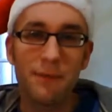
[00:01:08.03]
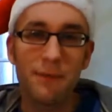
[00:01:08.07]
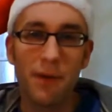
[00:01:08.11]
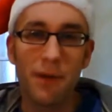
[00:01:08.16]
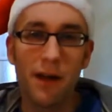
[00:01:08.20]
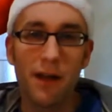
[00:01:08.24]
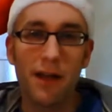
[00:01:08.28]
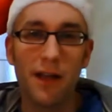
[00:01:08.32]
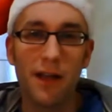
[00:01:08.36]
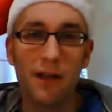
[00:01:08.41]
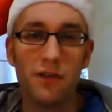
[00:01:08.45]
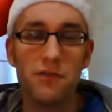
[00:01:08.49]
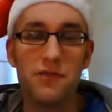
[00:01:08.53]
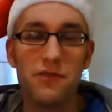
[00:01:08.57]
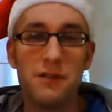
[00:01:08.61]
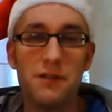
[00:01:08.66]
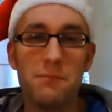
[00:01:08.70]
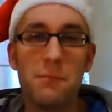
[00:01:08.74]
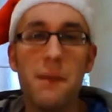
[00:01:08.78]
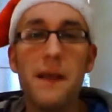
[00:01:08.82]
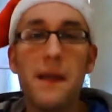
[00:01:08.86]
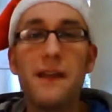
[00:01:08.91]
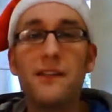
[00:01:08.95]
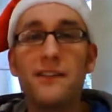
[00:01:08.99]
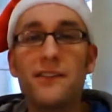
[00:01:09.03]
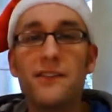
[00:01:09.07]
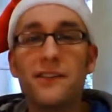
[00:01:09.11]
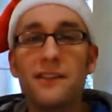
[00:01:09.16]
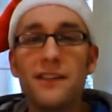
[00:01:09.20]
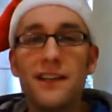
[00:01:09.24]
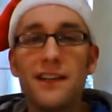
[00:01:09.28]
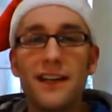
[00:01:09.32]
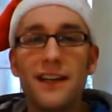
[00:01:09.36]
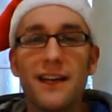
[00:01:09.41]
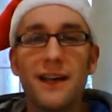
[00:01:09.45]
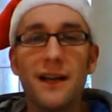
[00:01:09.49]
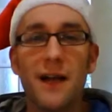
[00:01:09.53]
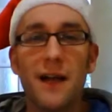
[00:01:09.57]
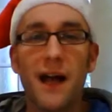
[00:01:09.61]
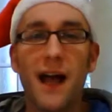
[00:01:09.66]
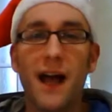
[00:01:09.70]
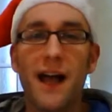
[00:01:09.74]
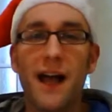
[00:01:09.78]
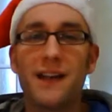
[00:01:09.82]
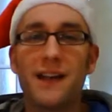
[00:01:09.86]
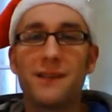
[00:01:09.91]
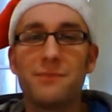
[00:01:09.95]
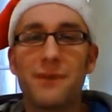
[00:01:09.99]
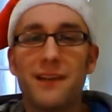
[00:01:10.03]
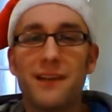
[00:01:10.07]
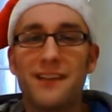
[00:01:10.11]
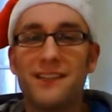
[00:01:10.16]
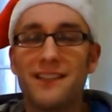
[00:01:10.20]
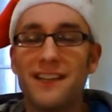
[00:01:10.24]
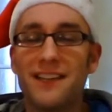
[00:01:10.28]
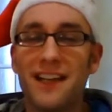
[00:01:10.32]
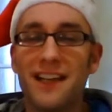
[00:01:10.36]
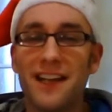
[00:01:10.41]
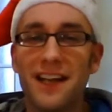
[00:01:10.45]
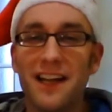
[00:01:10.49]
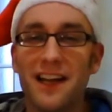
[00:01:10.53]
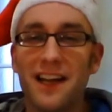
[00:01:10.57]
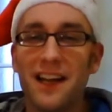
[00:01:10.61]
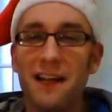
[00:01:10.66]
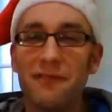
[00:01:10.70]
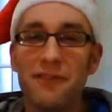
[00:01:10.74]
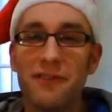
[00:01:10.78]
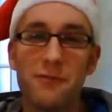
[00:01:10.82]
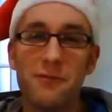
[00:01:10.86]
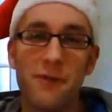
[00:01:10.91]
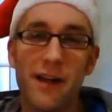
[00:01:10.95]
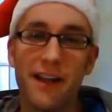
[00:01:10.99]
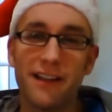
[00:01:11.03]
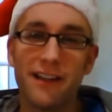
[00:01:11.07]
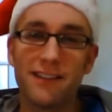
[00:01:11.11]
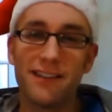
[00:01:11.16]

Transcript: by Eugene Peterson expresses it in a lovely way.